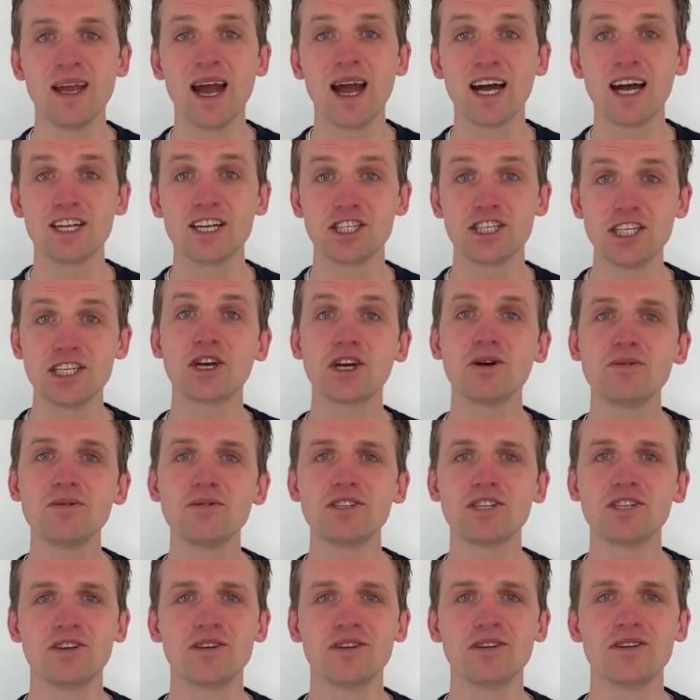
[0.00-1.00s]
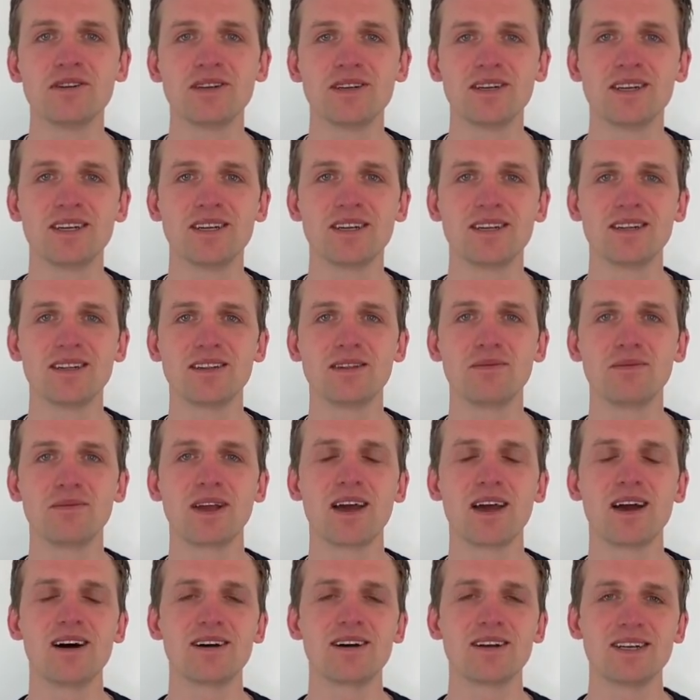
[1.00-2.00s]
And she told her the
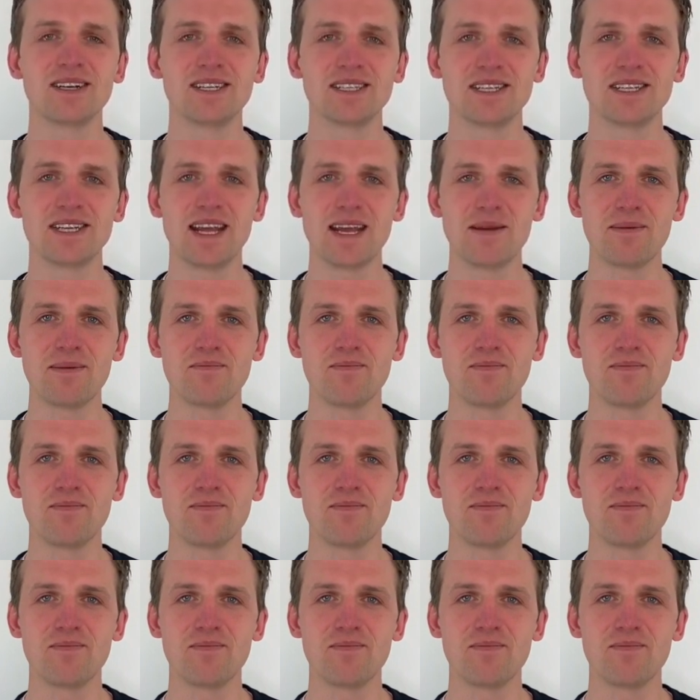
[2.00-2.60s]
gardener's name.